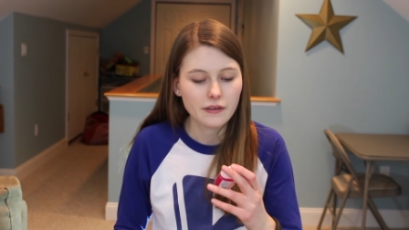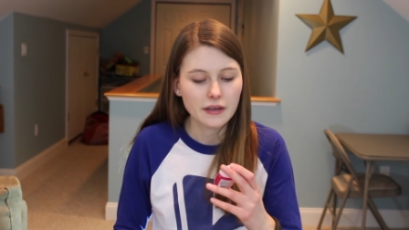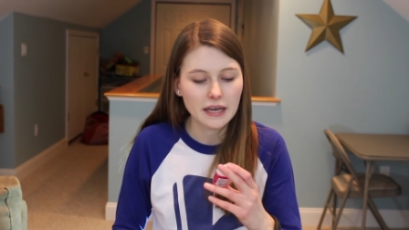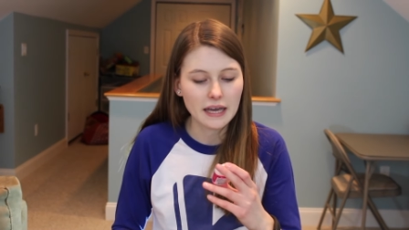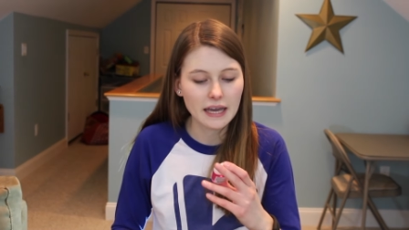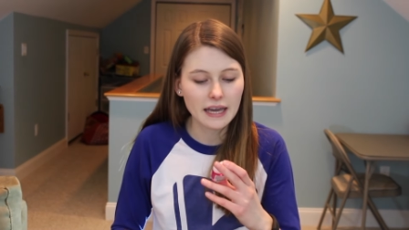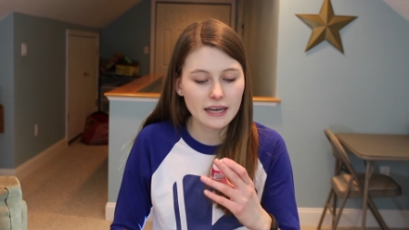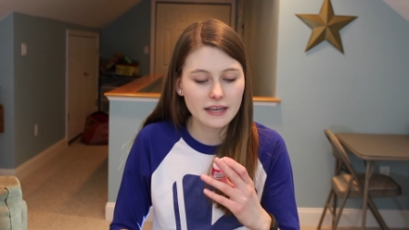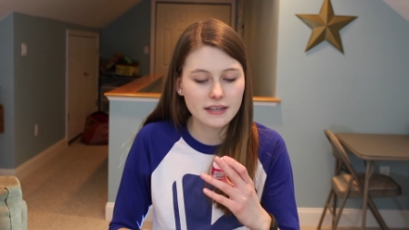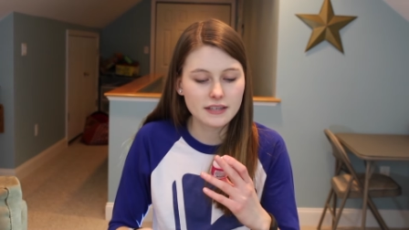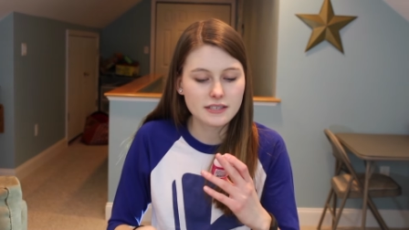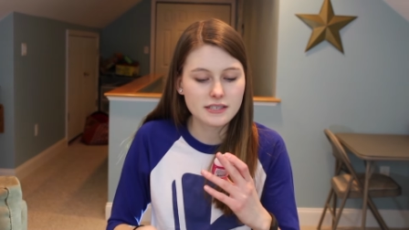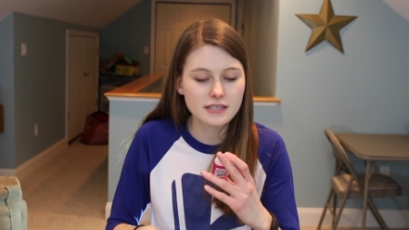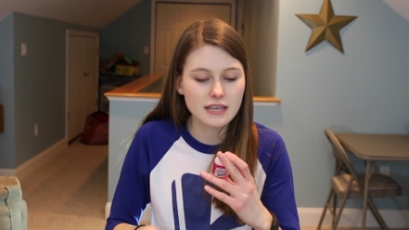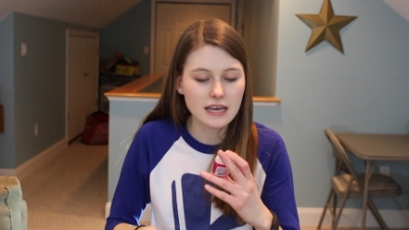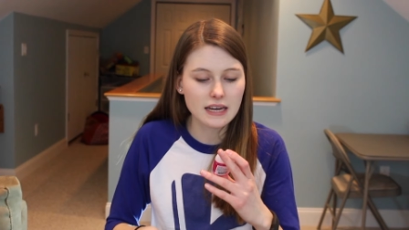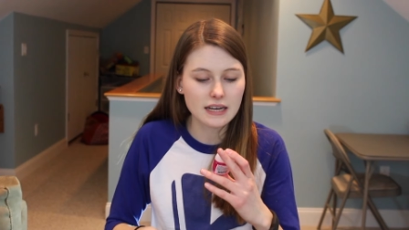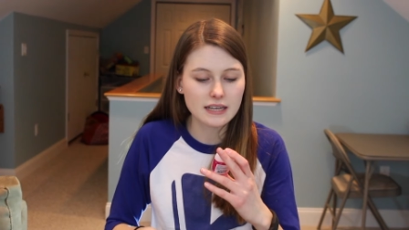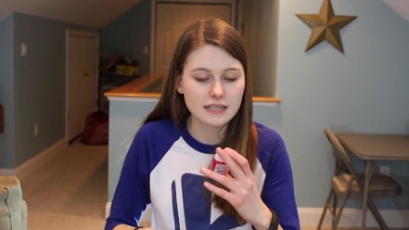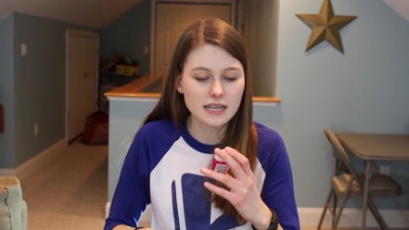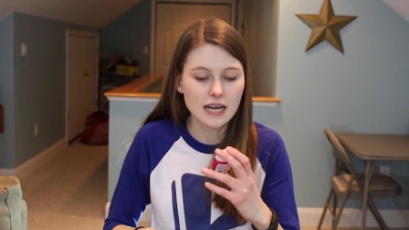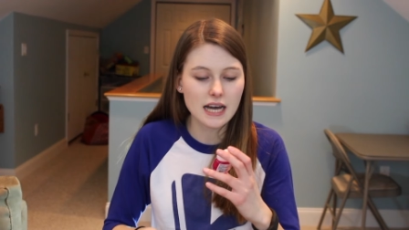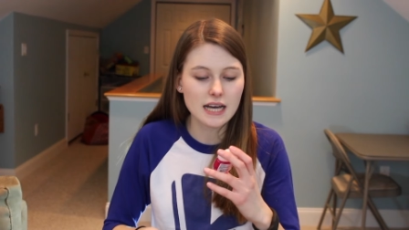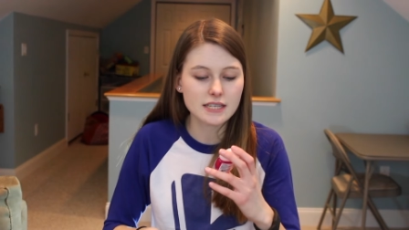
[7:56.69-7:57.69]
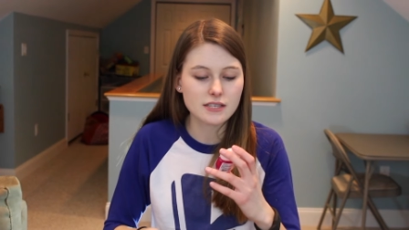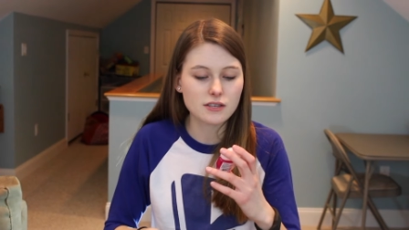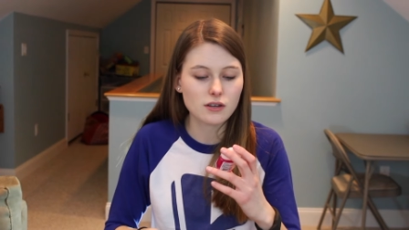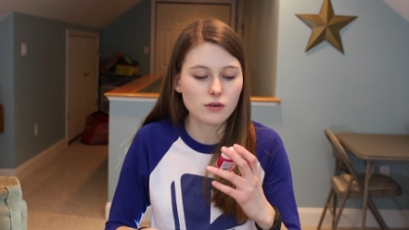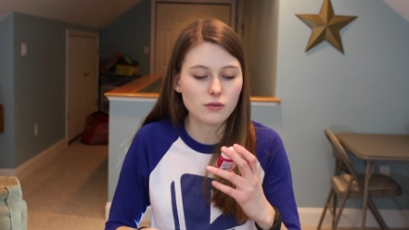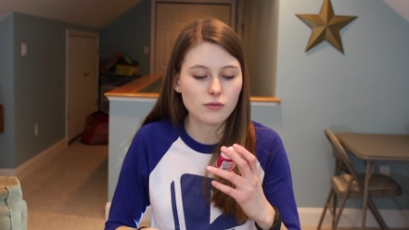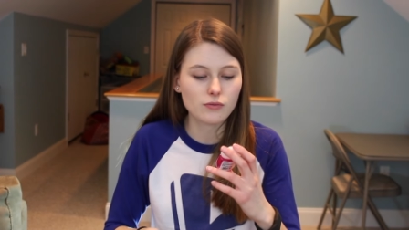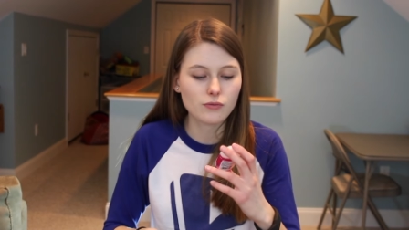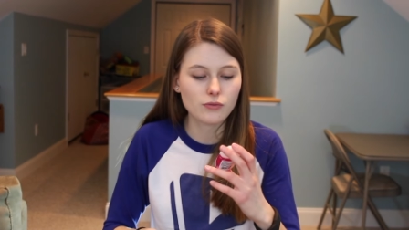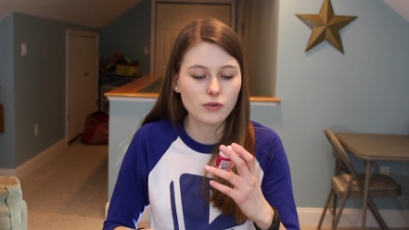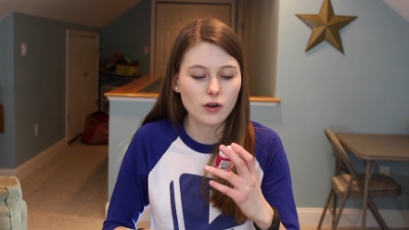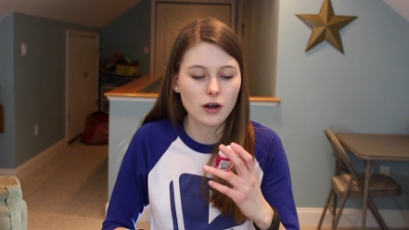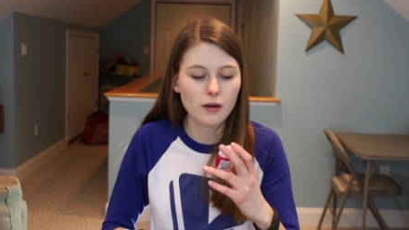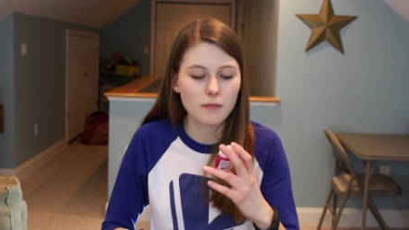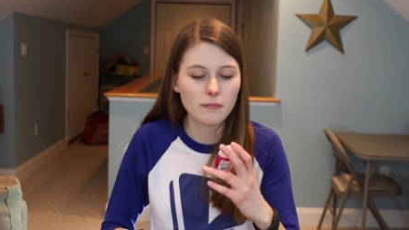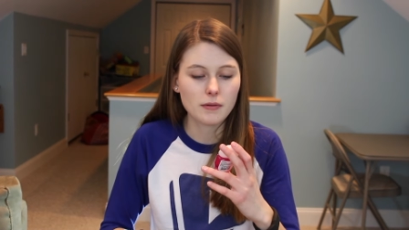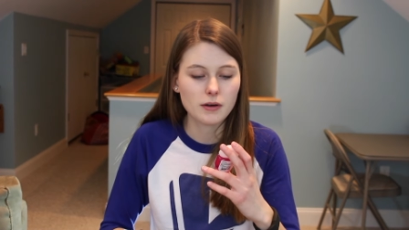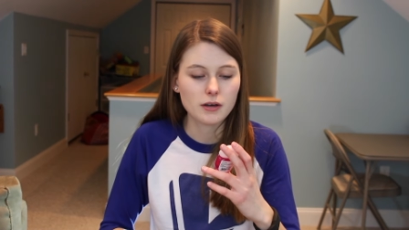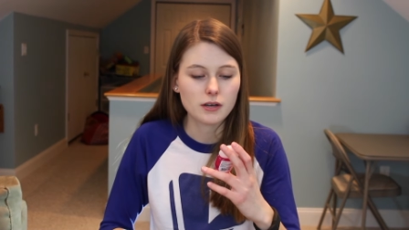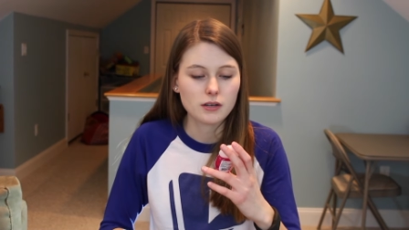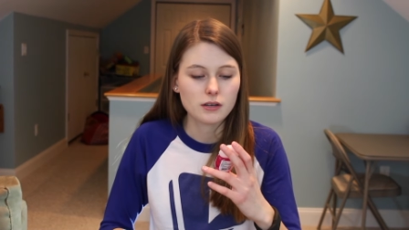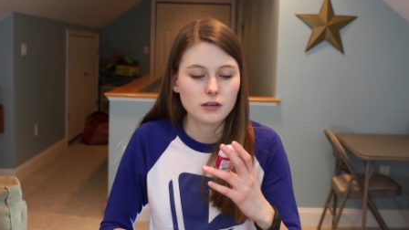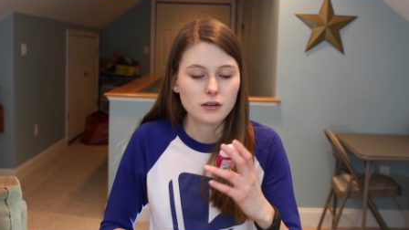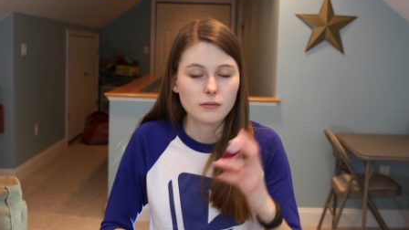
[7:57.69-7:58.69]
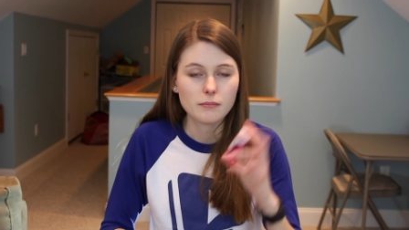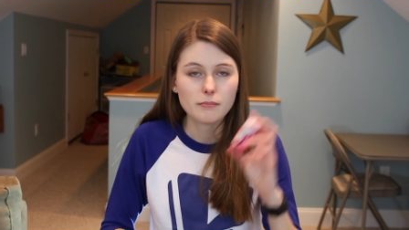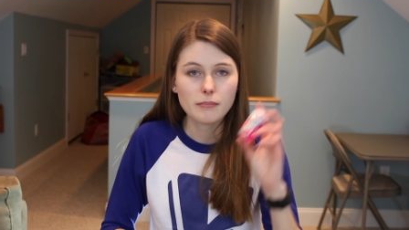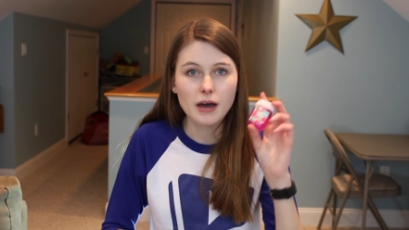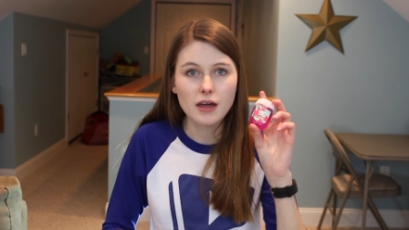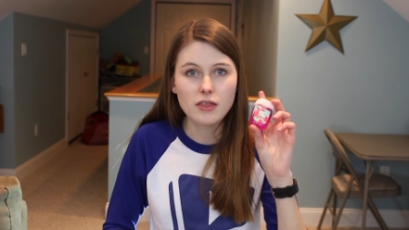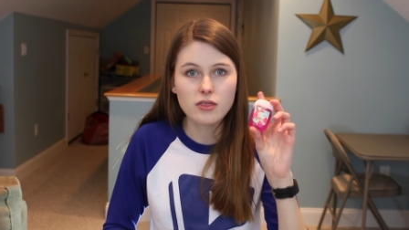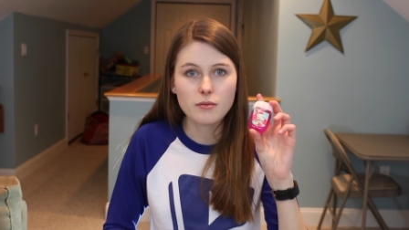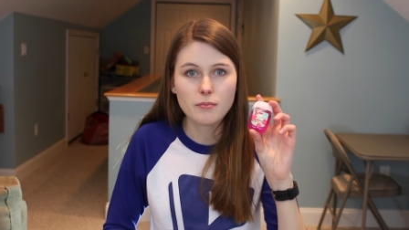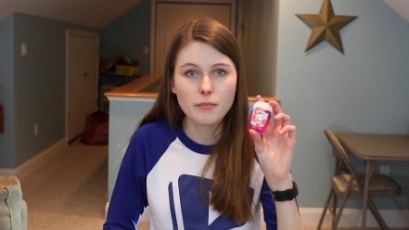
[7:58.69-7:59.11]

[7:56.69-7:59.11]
hand sanitizer from Bath